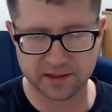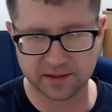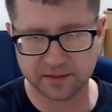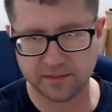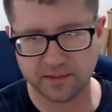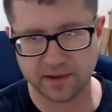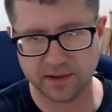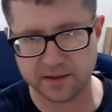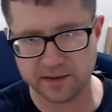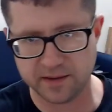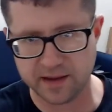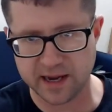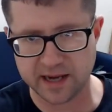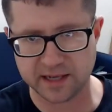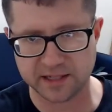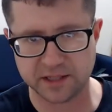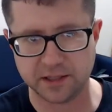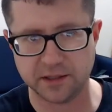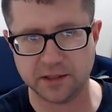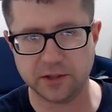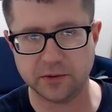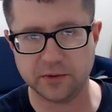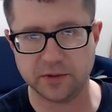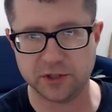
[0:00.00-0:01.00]
it has
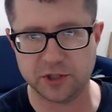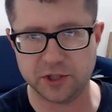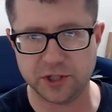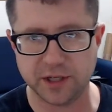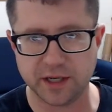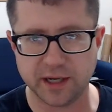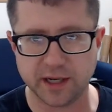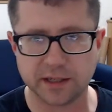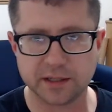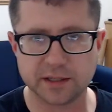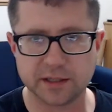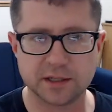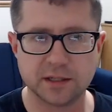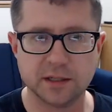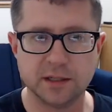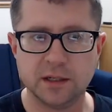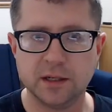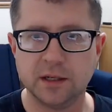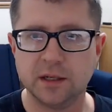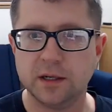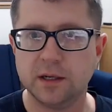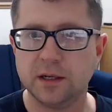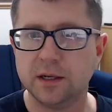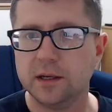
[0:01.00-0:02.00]
to do with GX.
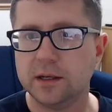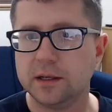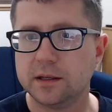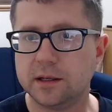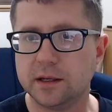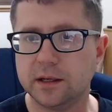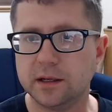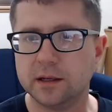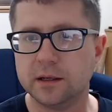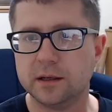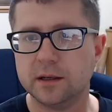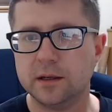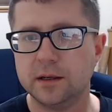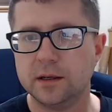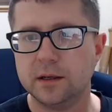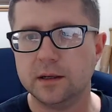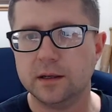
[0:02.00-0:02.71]
The